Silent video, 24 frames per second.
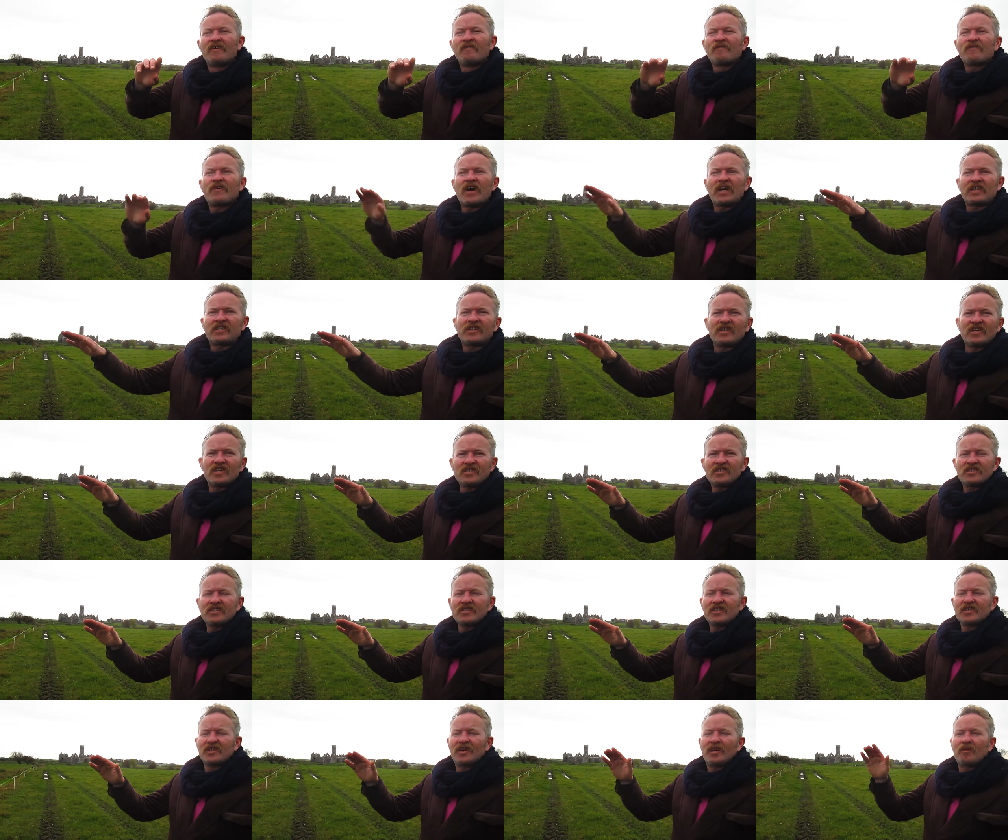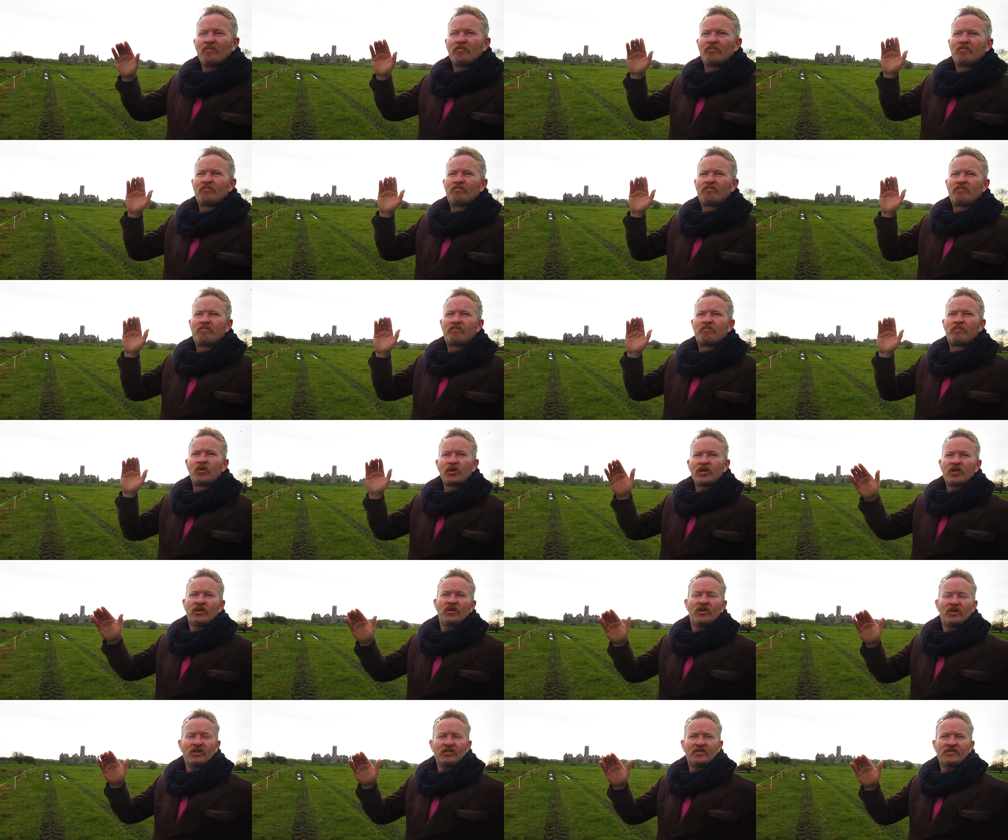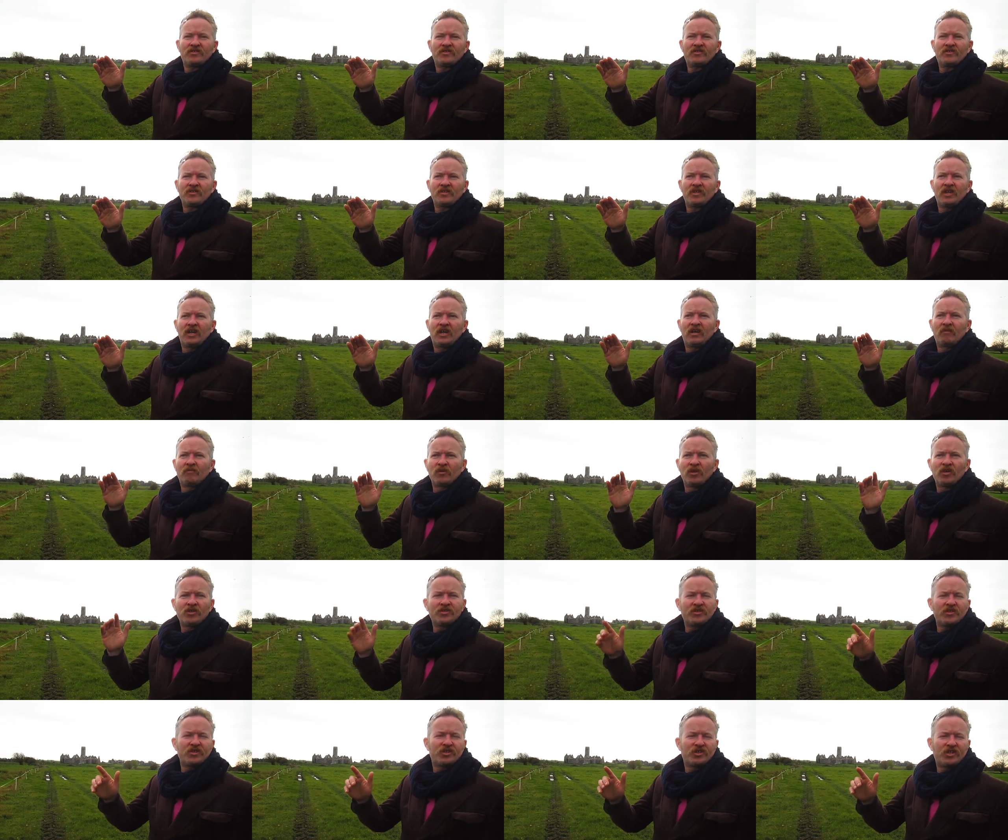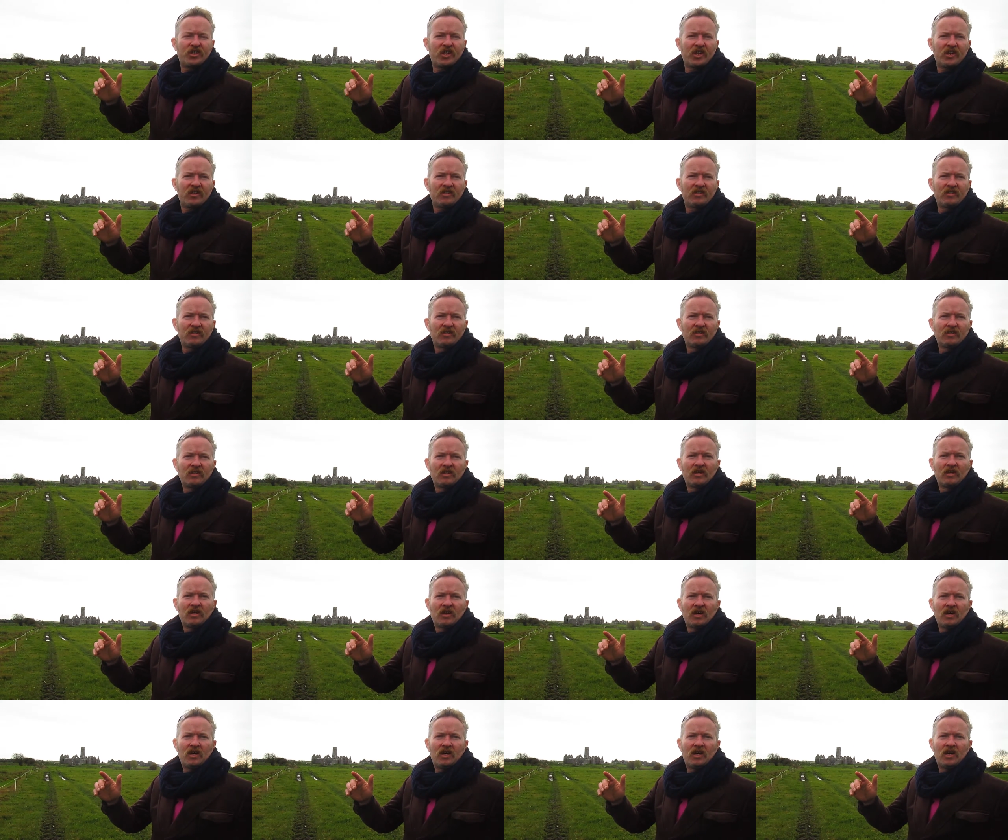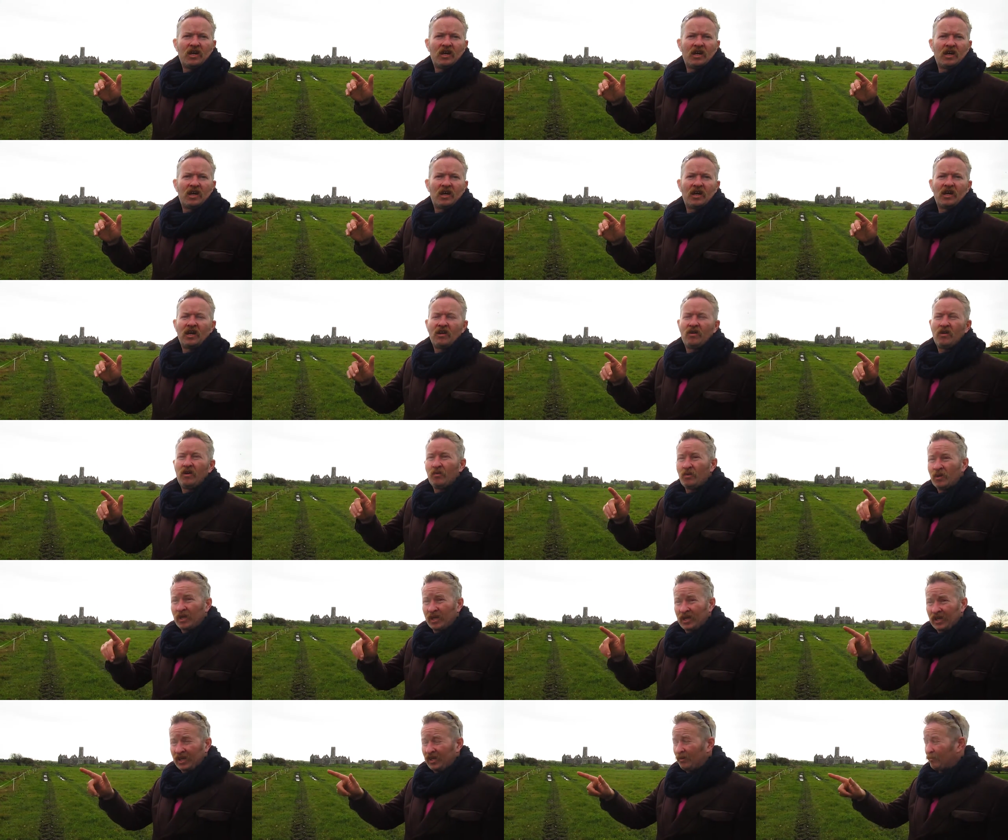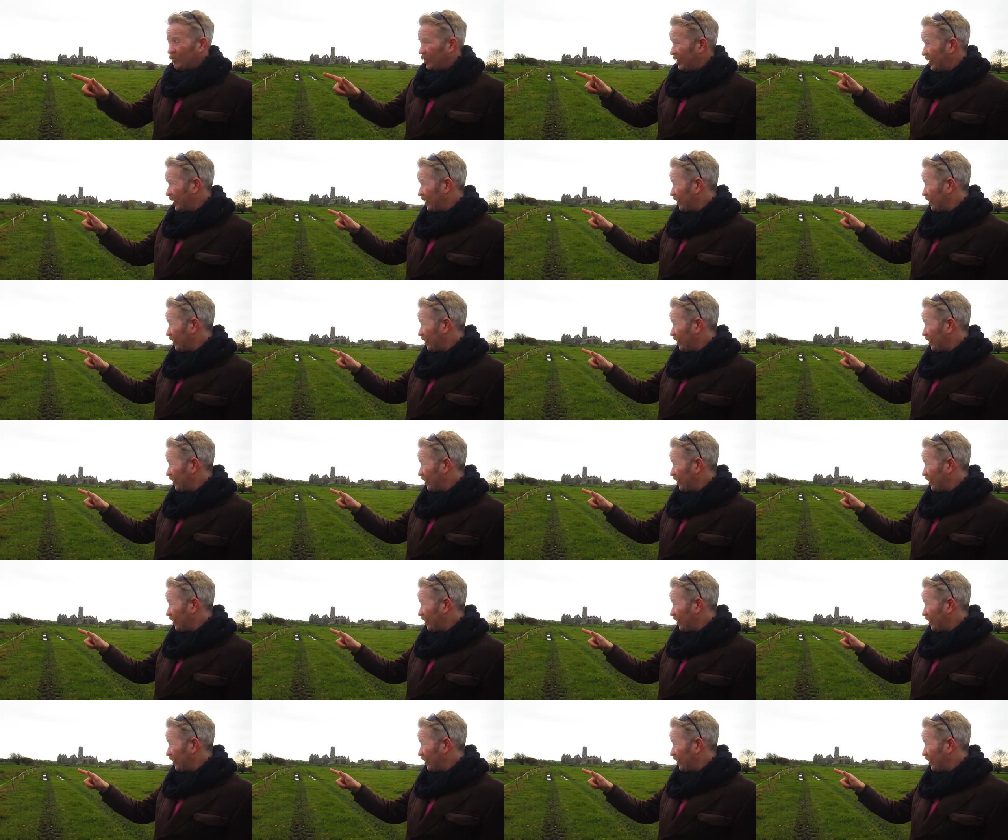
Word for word: fuck this. Uh, Boycott's um, lost his shit. Uh, we're going to come down